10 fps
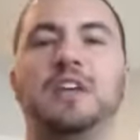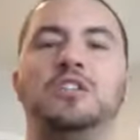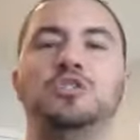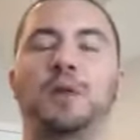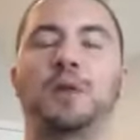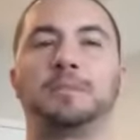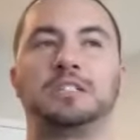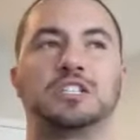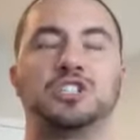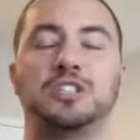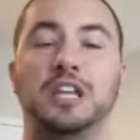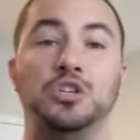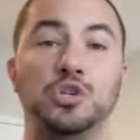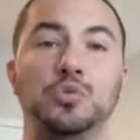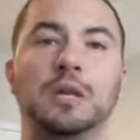value proposition that
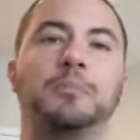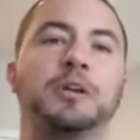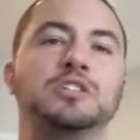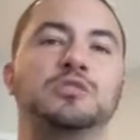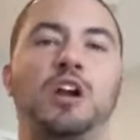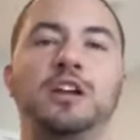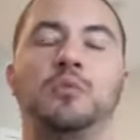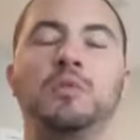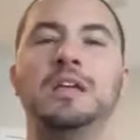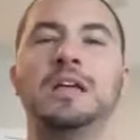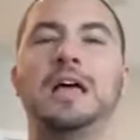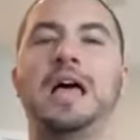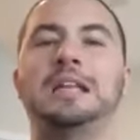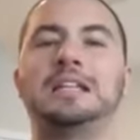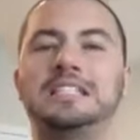you can bring to RHINO?
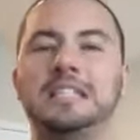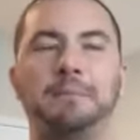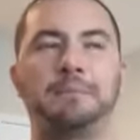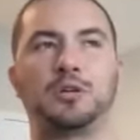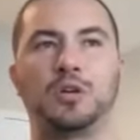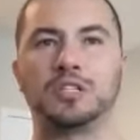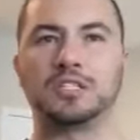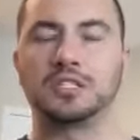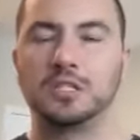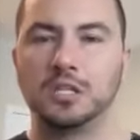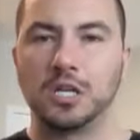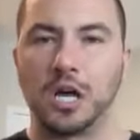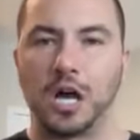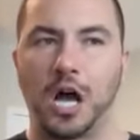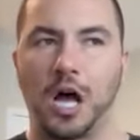And it's not because
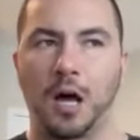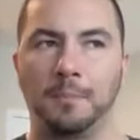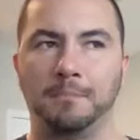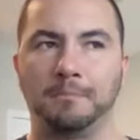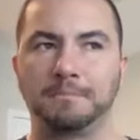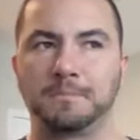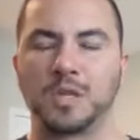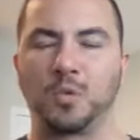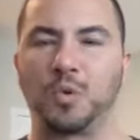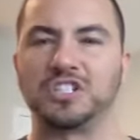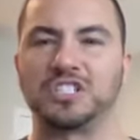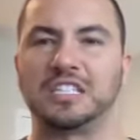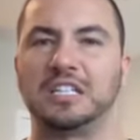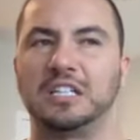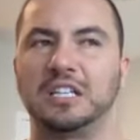we're
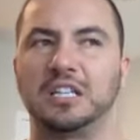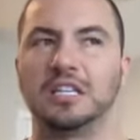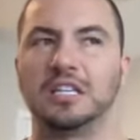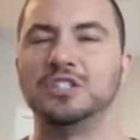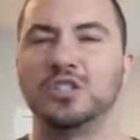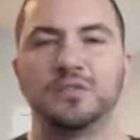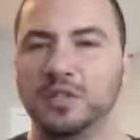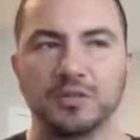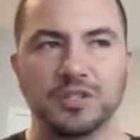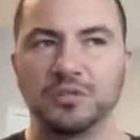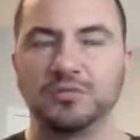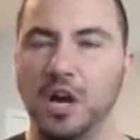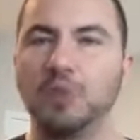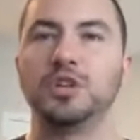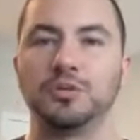still interviewing you.
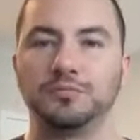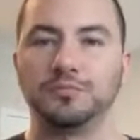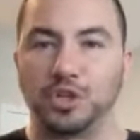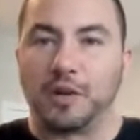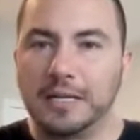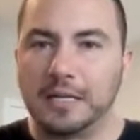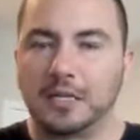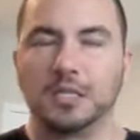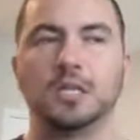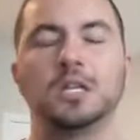No, you're in.